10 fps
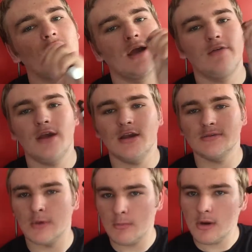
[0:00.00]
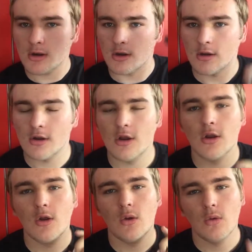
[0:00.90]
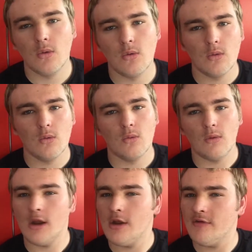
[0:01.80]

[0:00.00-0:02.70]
I have an expo marker. Why